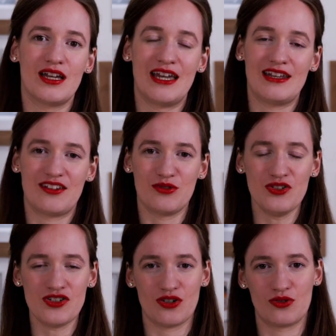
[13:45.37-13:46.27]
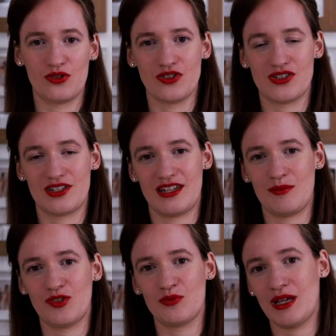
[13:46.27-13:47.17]
And that also causes
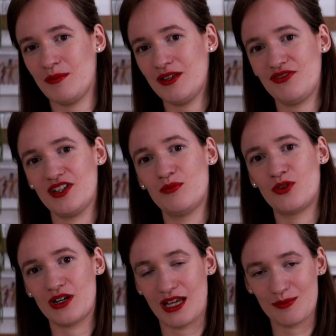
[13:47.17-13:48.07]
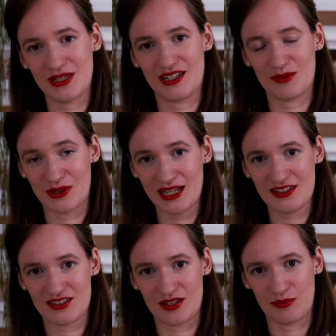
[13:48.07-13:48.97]
them to maybe feel more happy in their
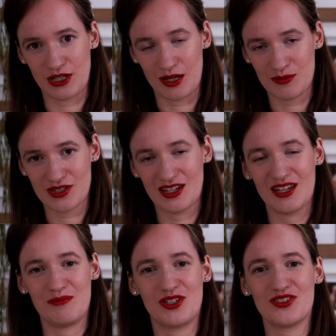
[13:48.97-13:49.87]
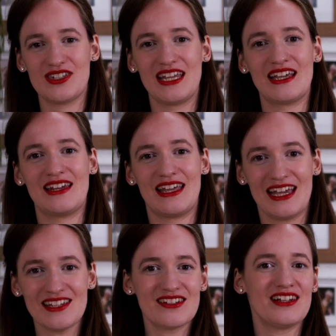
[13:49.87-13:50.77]
practice sometimes because they can
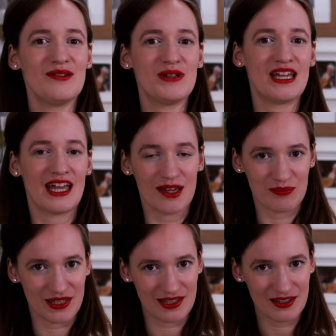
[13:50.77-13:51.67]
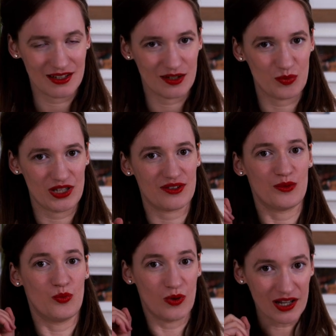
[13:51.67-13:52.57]
actually be happy
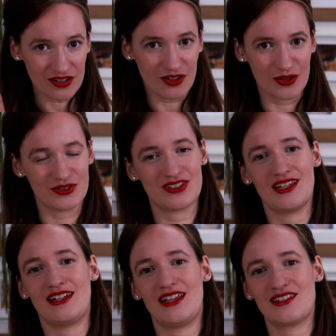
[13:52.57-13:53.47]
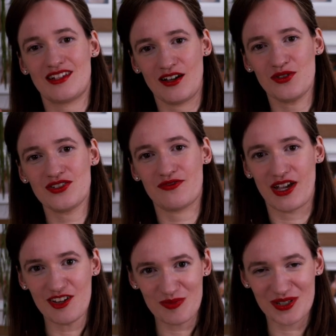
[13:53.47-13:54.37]
with one note that sounds
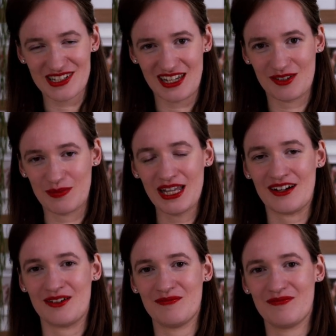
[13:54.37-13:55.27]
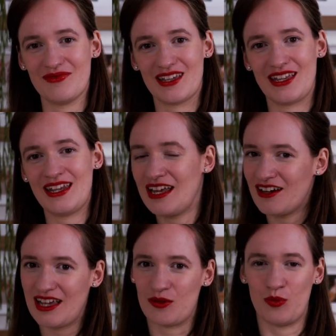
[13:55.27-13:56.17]
5% better and they
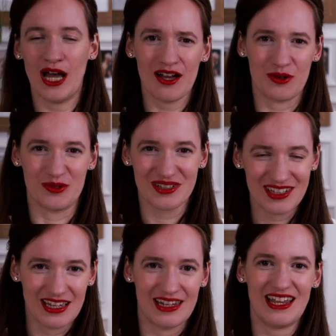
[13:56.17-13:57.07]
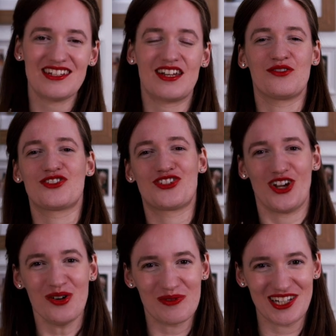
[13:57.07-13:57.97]
are like, wow, that sounds
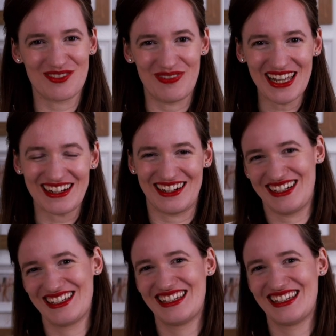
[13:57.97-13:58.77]
so much better.